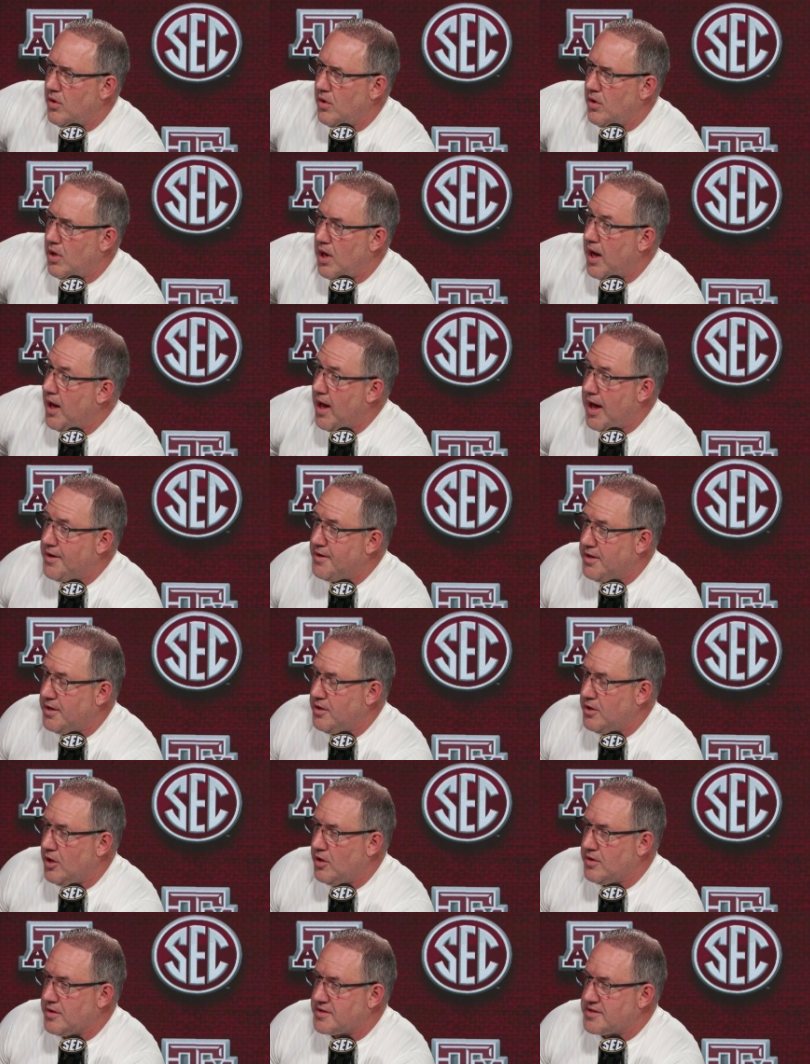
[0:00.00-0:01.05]
I didn't
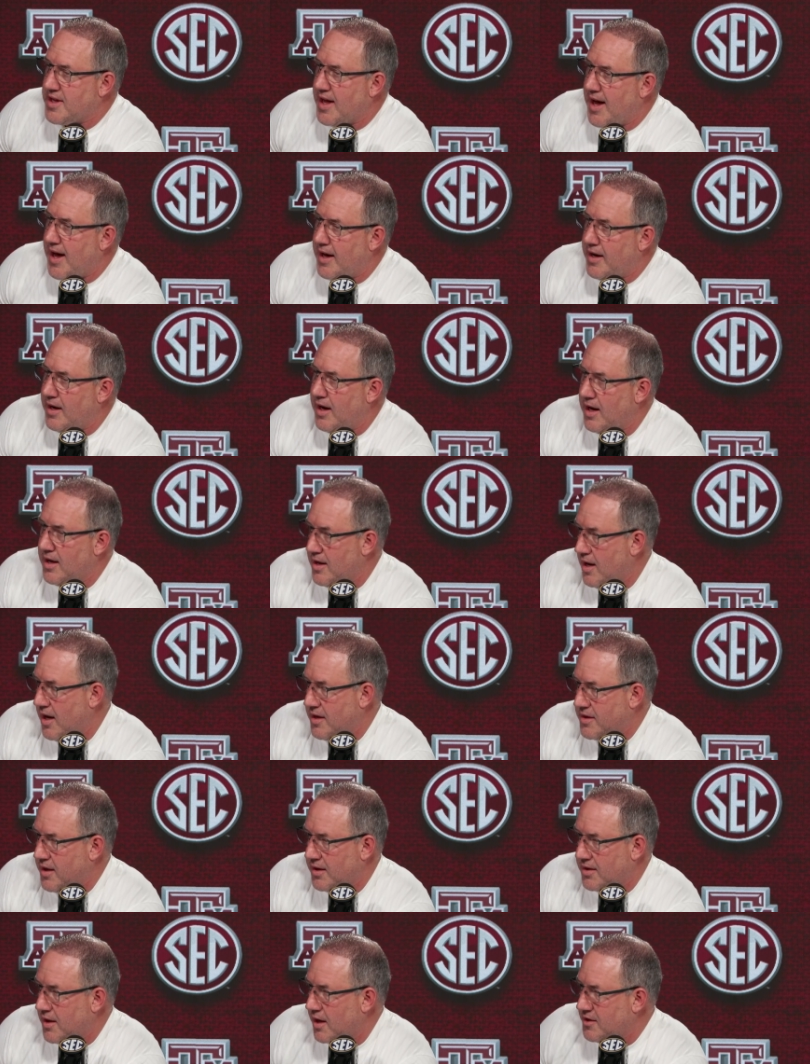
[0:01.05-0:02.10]
know the stat. I
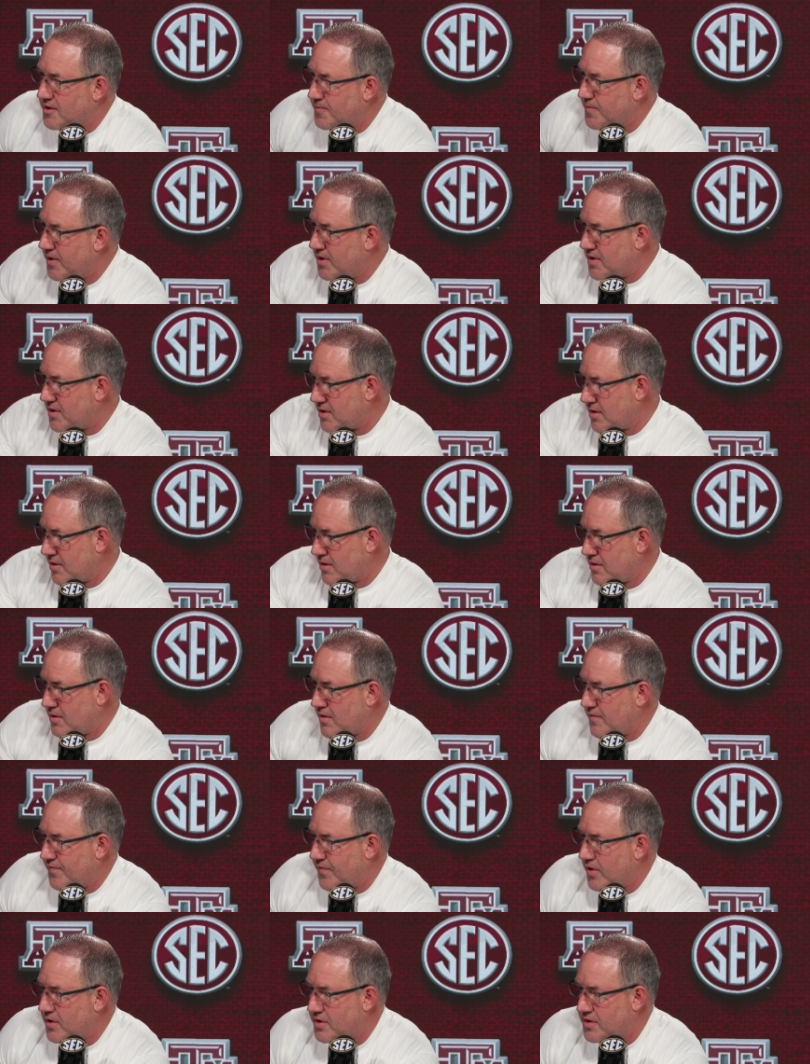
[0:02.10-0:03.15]
think that speaks to the
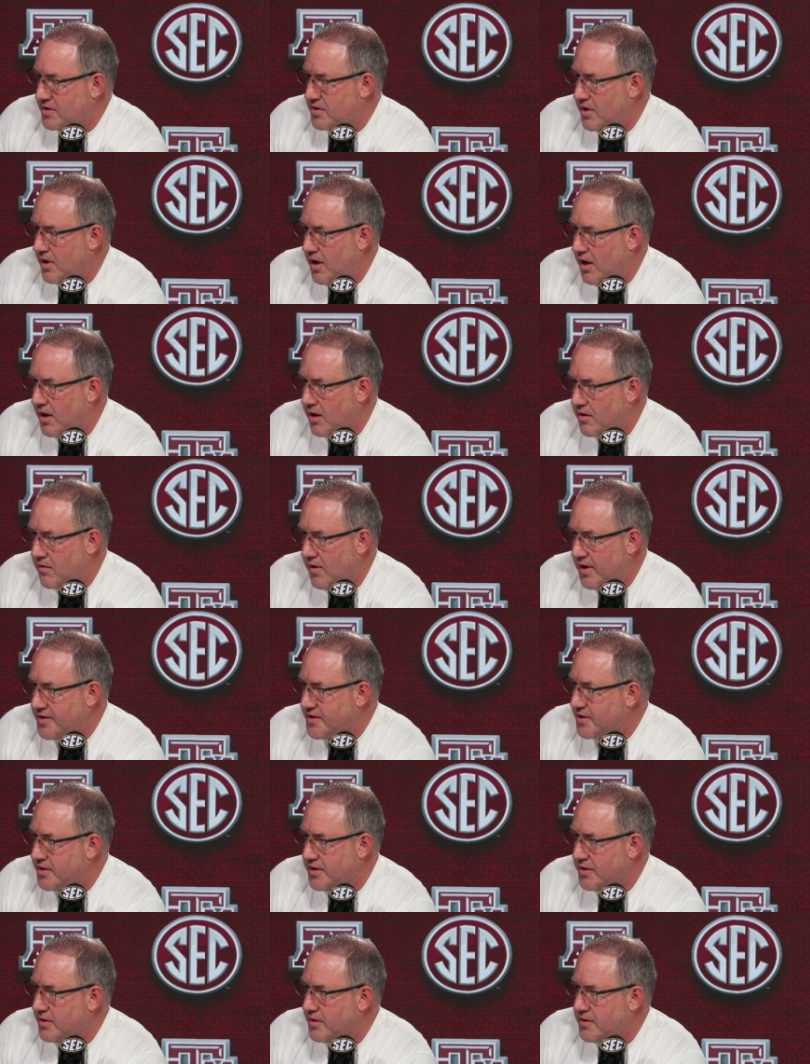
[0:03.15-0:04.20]
first question.